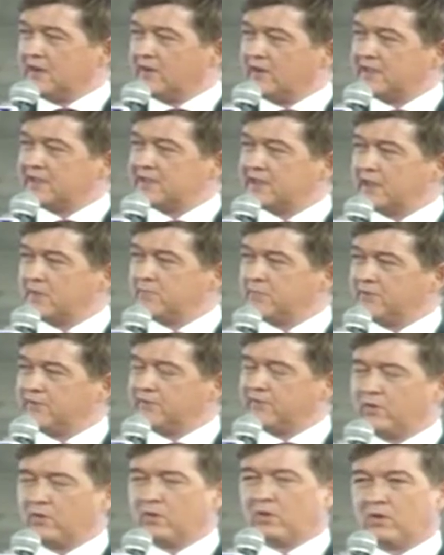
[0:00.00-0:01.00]
Now, I said
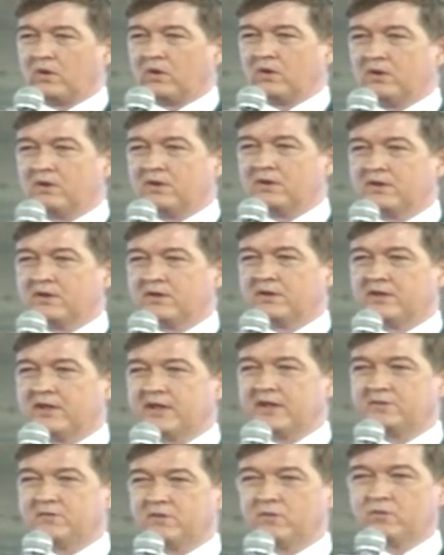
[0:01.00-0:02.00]
before
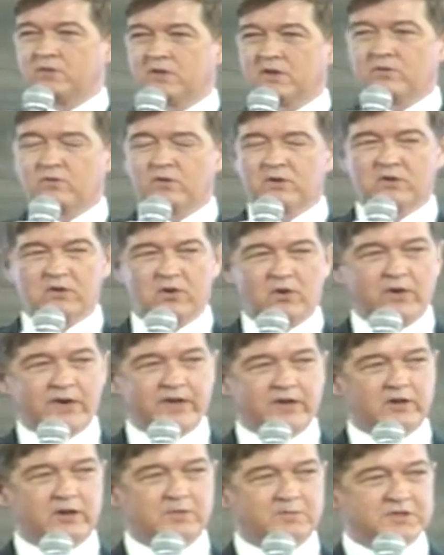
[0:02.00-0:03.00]
that we're
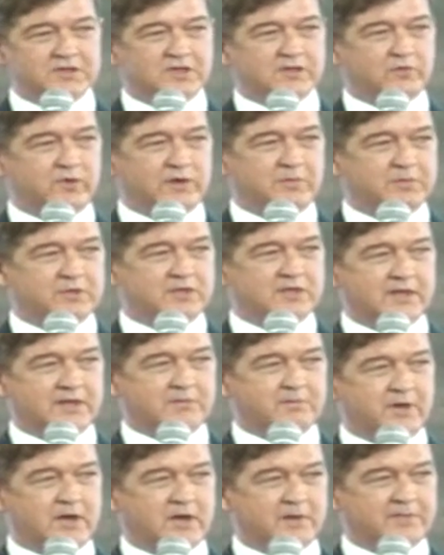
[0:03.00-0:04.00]
growing at almost
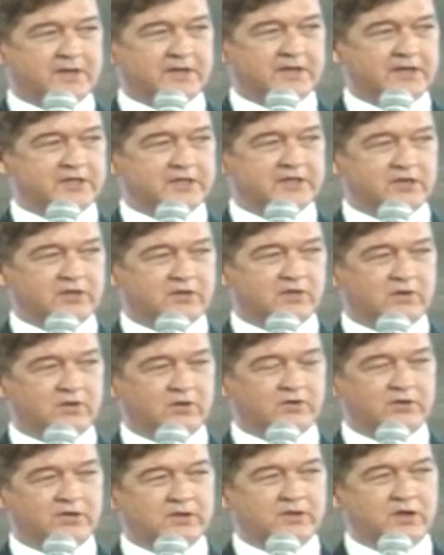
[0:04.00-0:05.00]
3% population
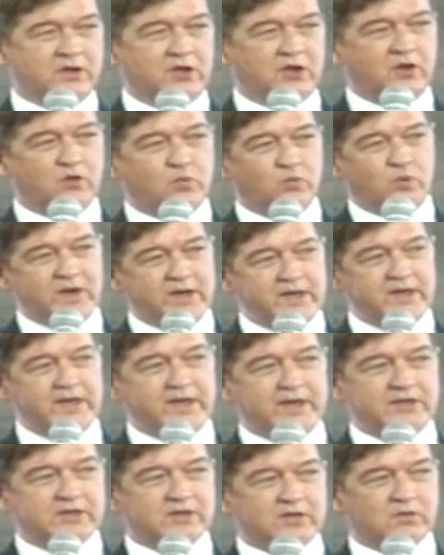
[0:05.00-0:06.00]
growth. We
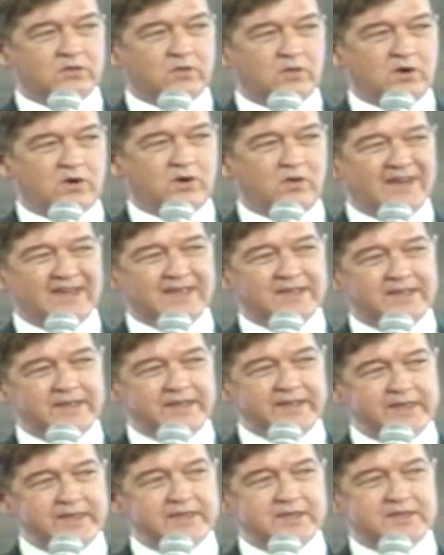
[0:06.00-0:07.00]
need to grow at
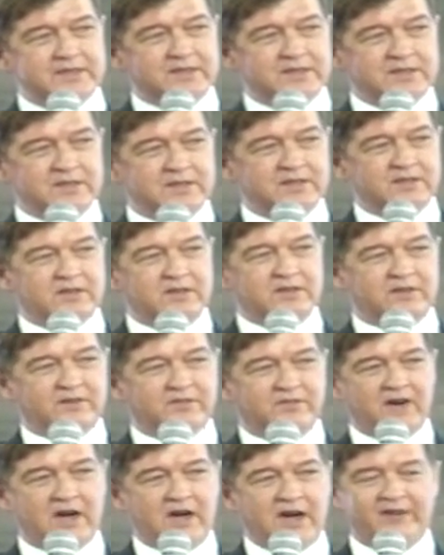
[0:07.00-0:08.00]
least
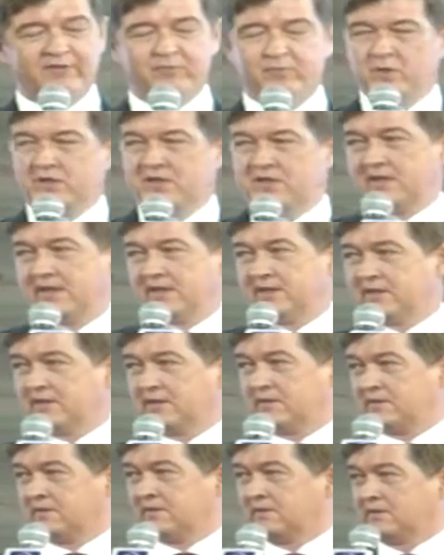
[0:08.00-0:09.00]

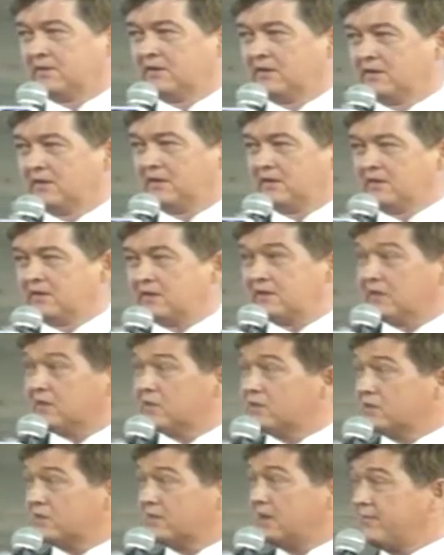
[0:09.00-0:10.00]
5%,
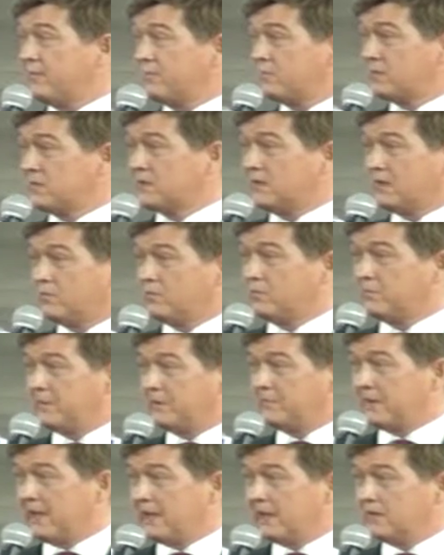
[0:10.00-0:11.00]
6 or 7% would
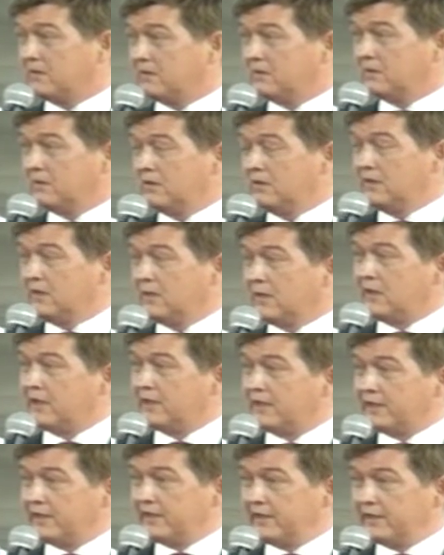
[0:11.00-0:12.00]
be better,
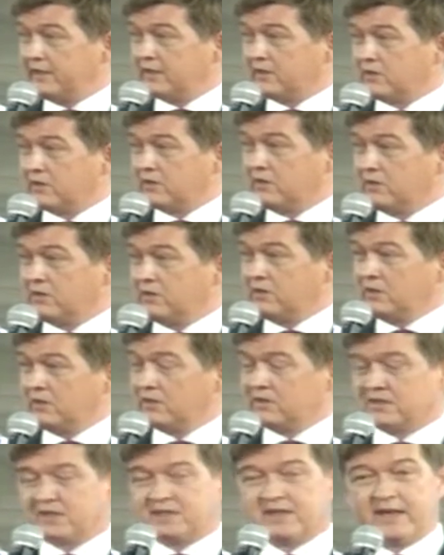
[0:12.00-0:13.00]
a year
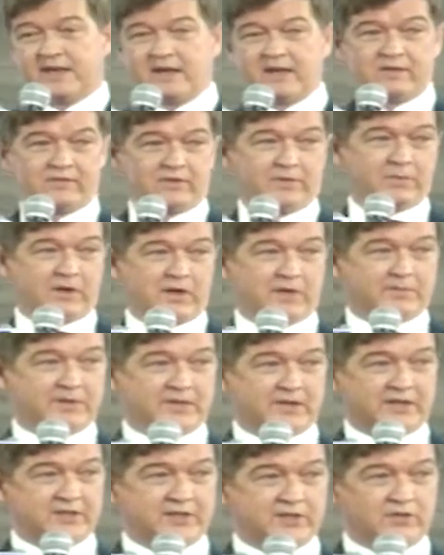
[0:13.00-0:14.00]
to stay ahead of the
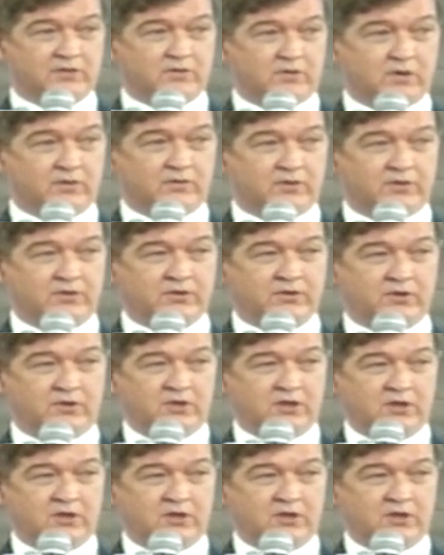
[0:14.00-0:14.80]
population growth.